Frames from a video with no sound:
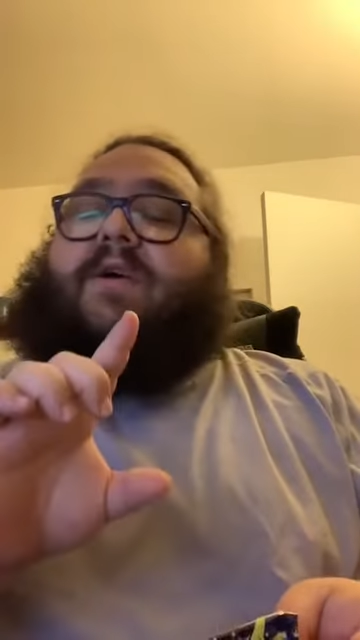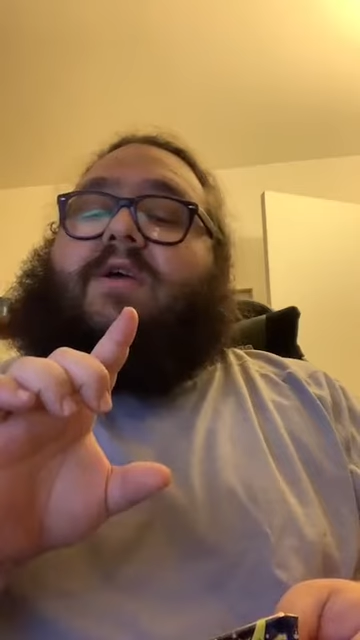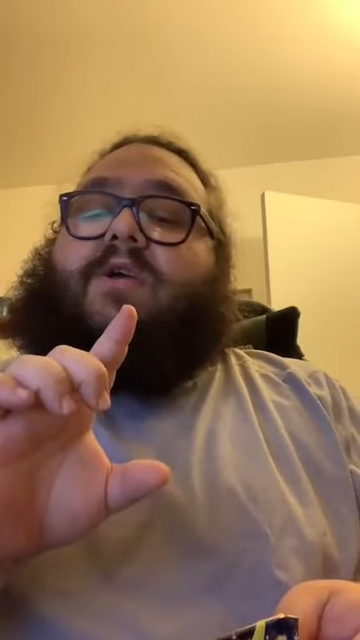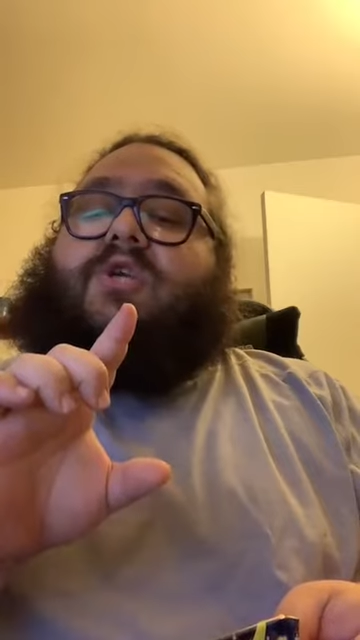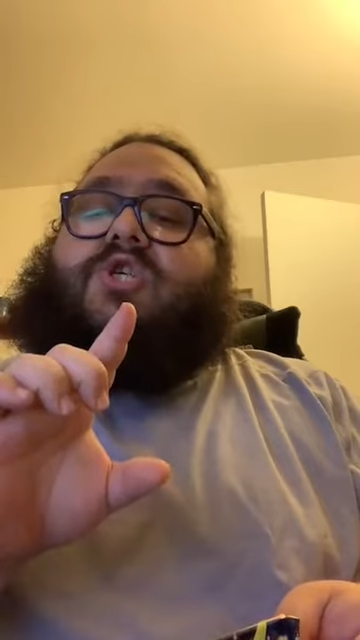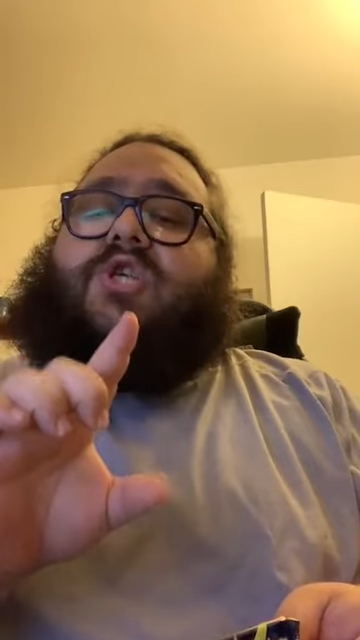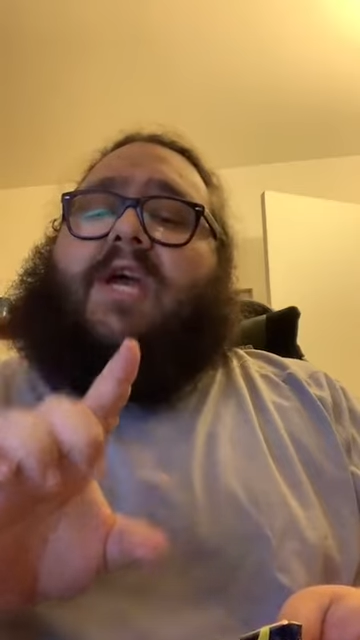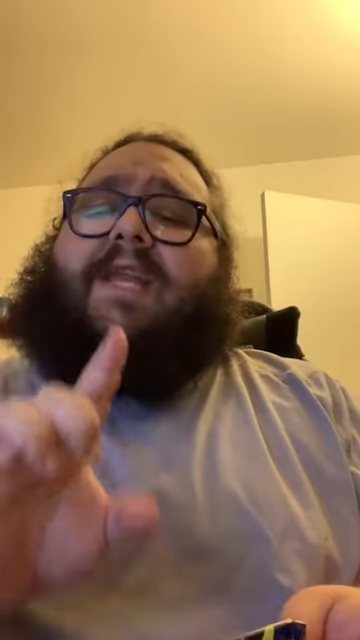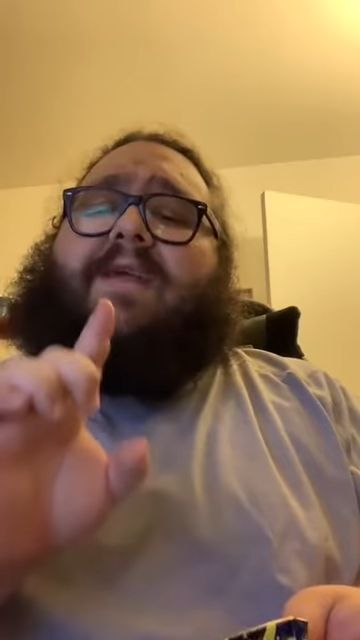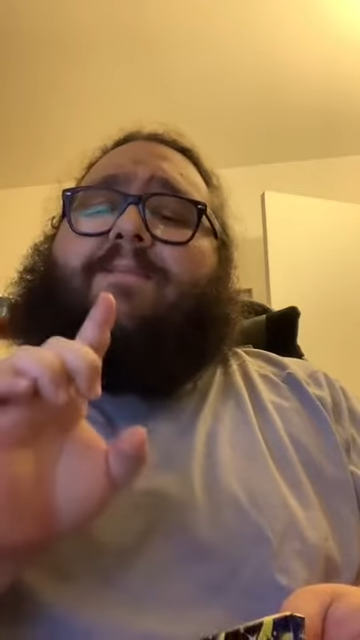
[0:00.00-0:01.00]
the
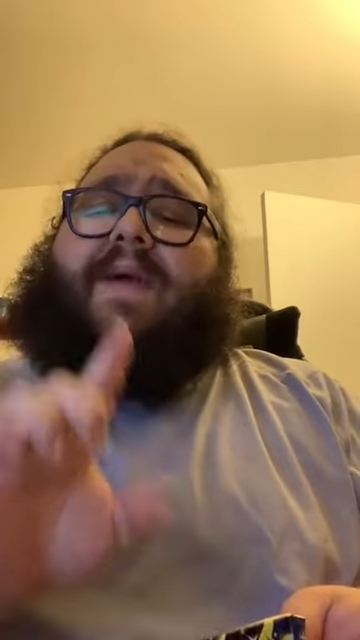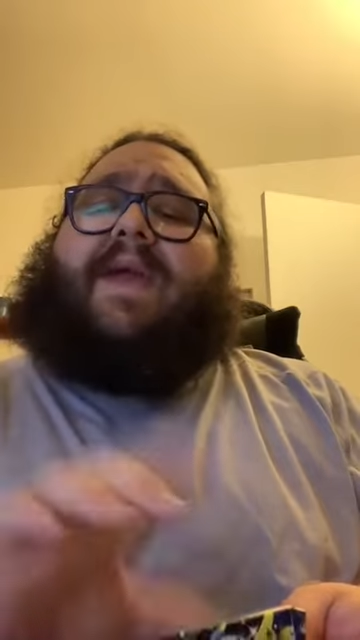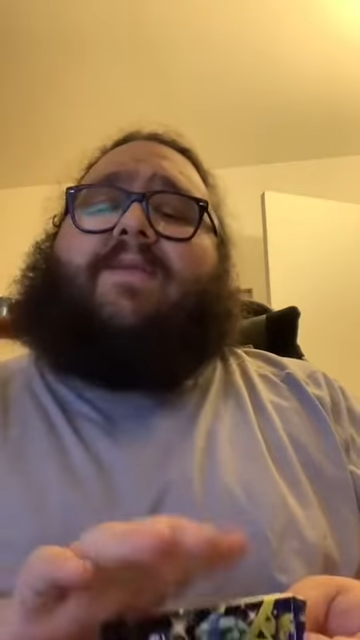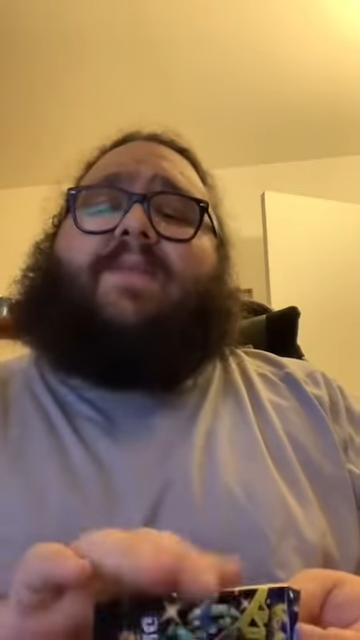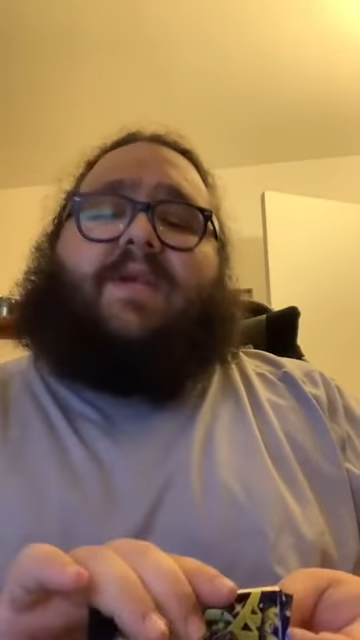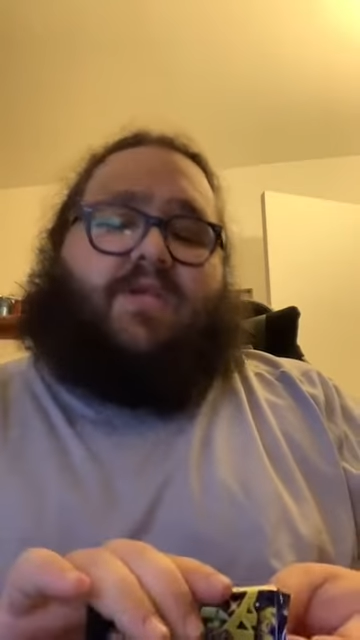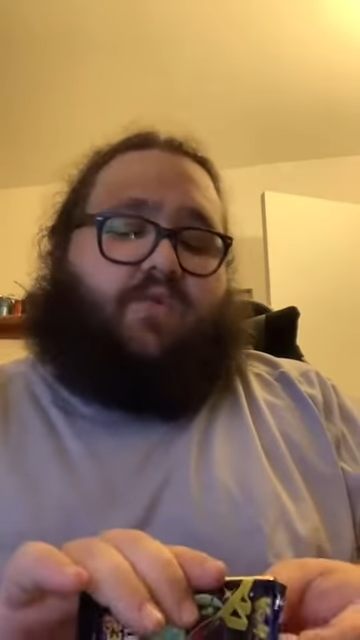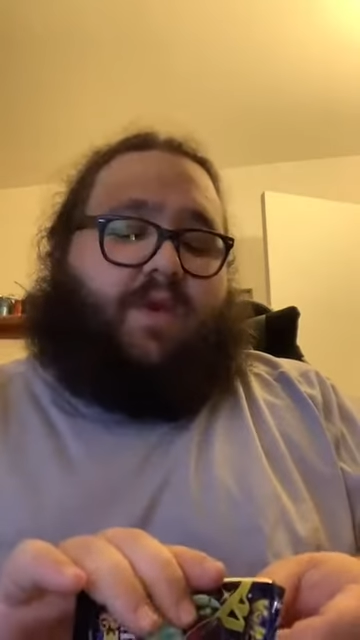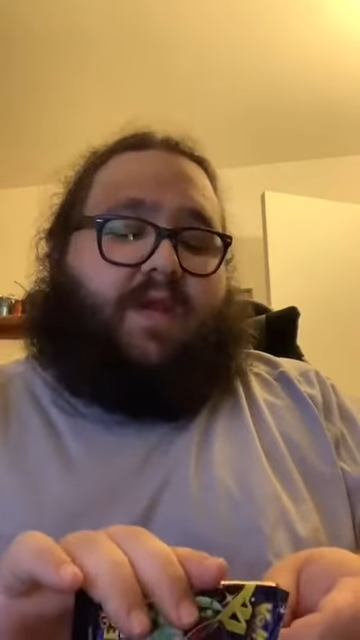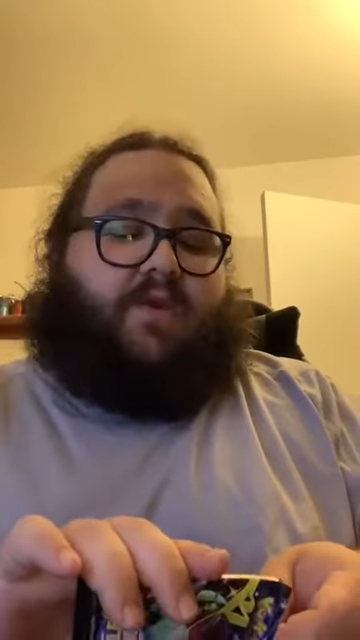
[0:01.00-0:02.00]
shiny baby
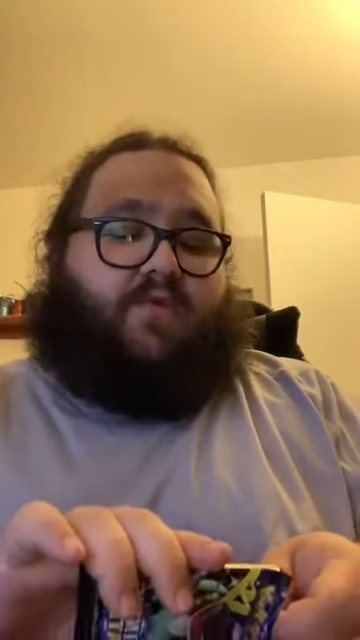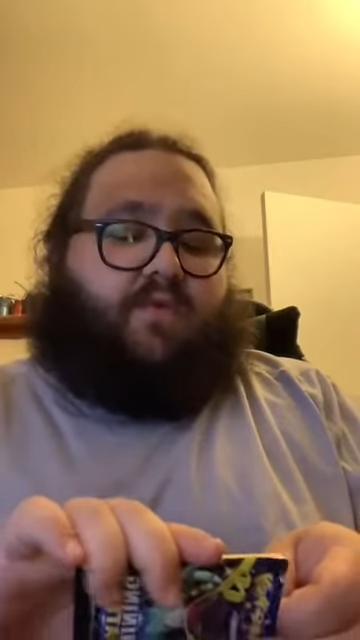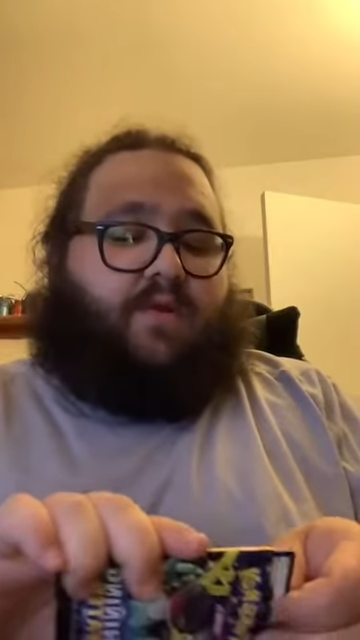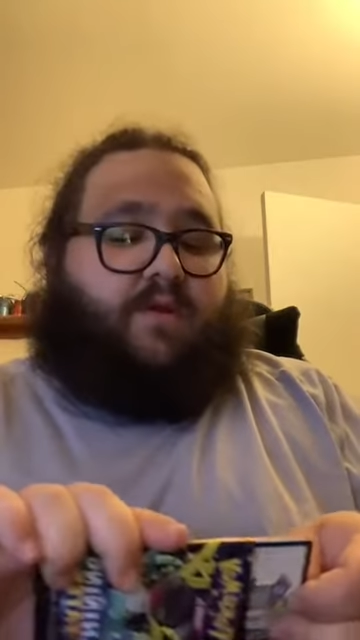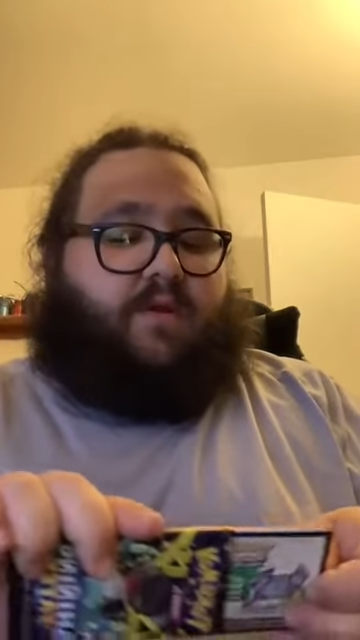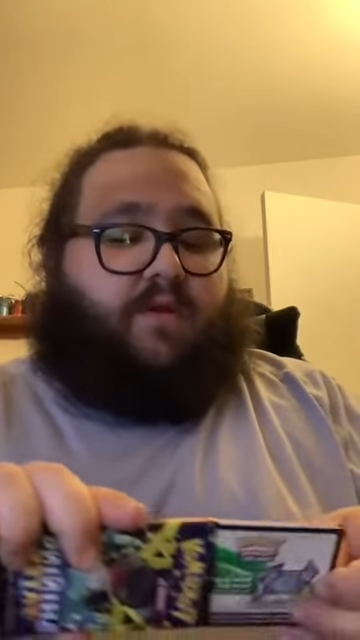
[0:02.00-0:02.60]
Suicune.